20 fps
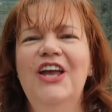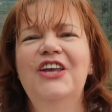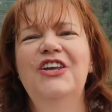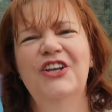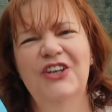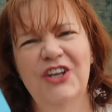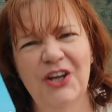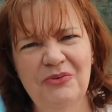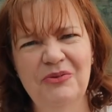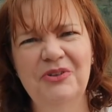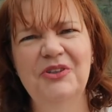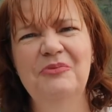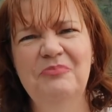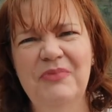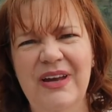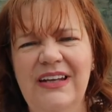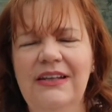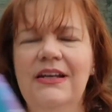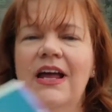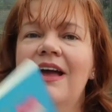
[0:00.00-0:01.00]
You know what I
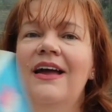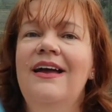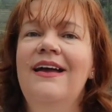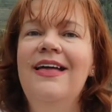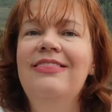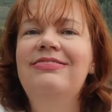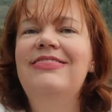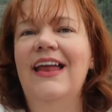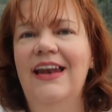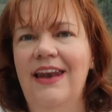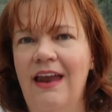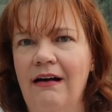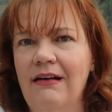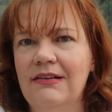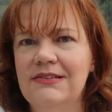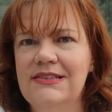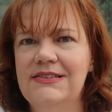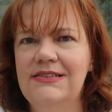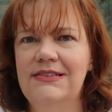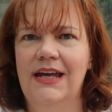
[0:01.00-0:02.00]
mean? they're
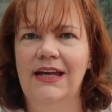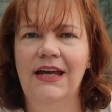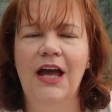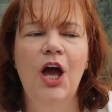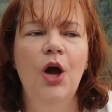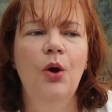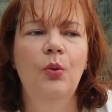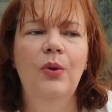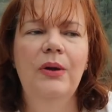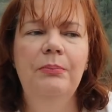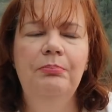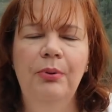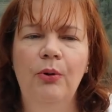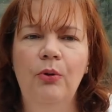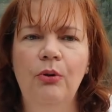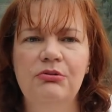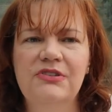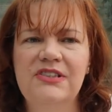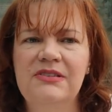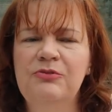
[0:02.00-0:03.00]
lasting. We
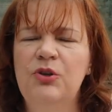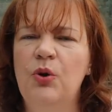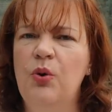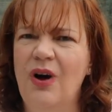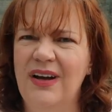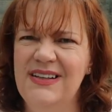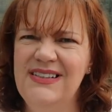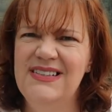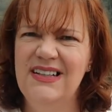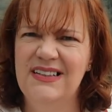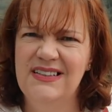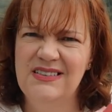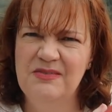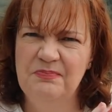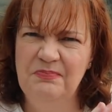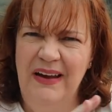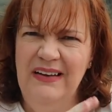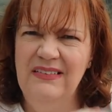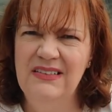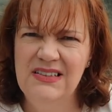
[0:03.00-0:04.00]
bought some quite
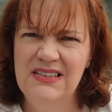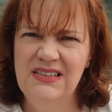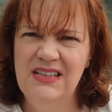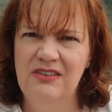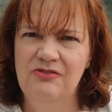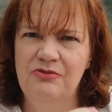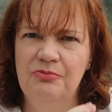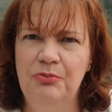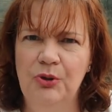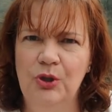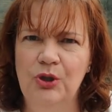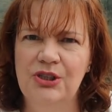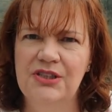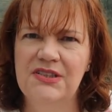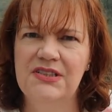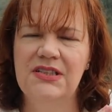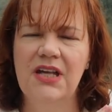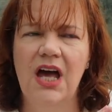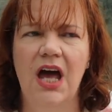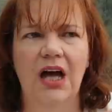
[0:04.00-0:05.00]
expensive
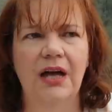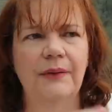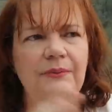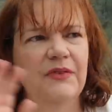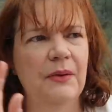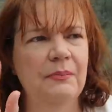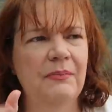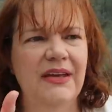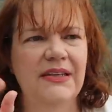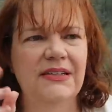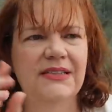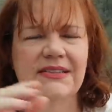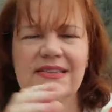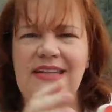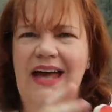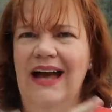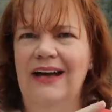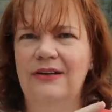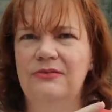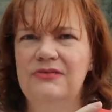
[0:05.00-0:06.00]
books that make
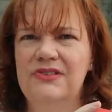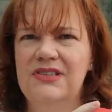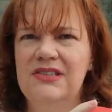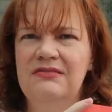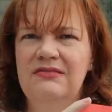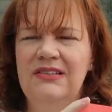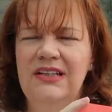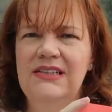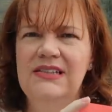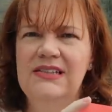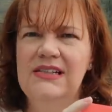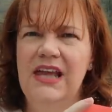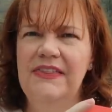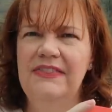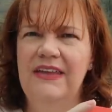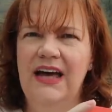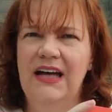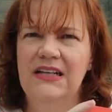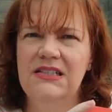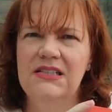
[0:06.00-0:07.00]
sounds and things
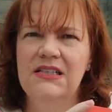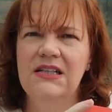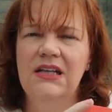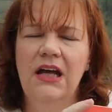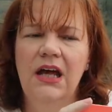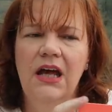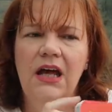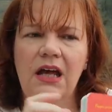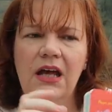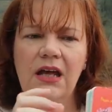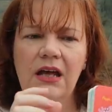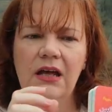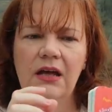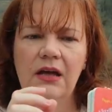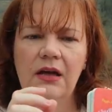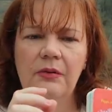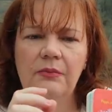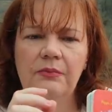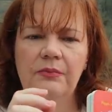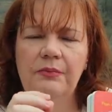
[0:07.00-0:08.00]
like that,
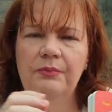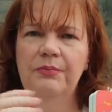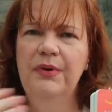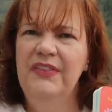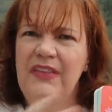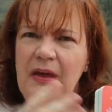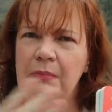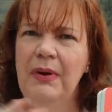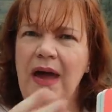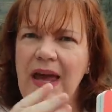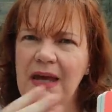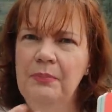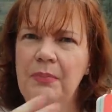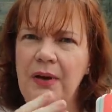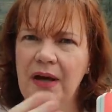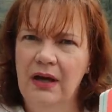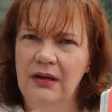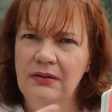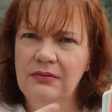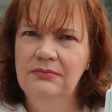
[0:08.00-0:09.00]
but they're
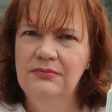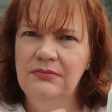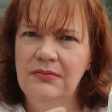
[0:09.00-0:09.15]
paper